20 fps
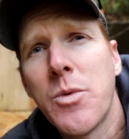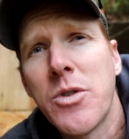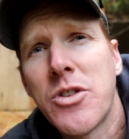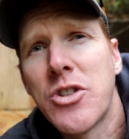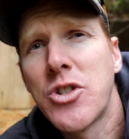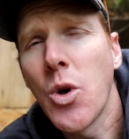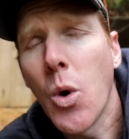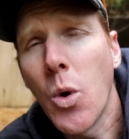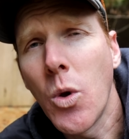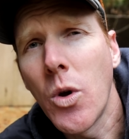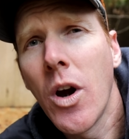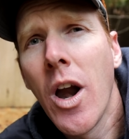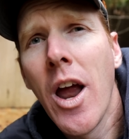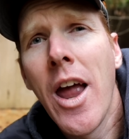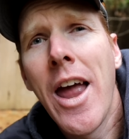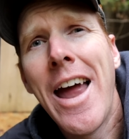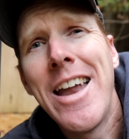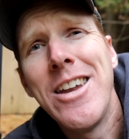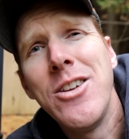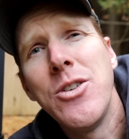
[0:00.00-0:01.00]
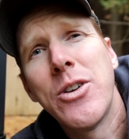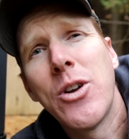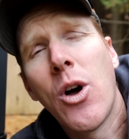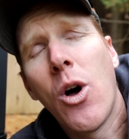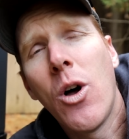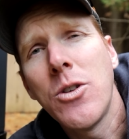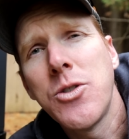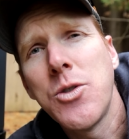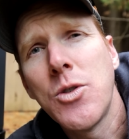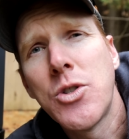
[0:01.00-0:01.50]
it with solar, and you can
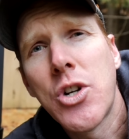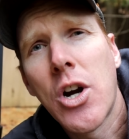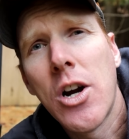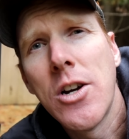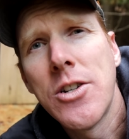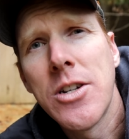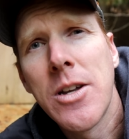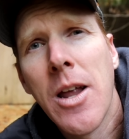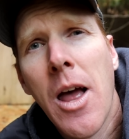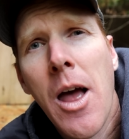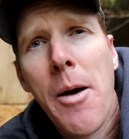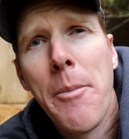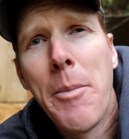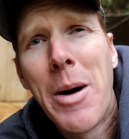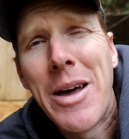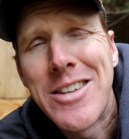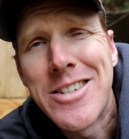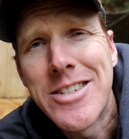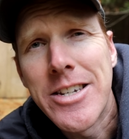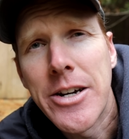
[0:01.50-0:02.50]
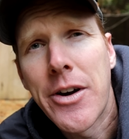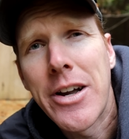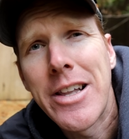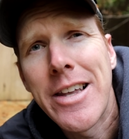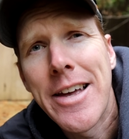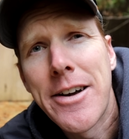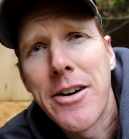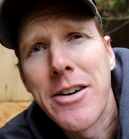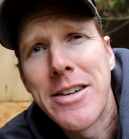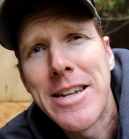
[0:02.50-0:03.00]
also charge it by the
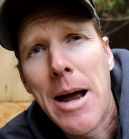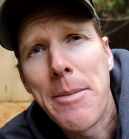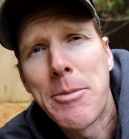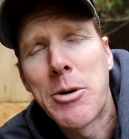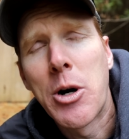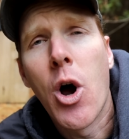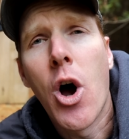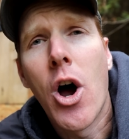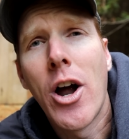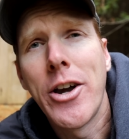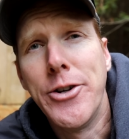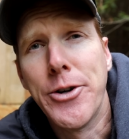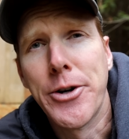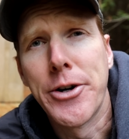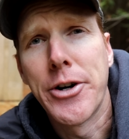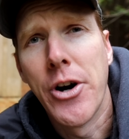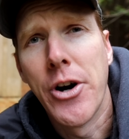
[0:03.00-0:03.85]
cigarette lighter adapter on your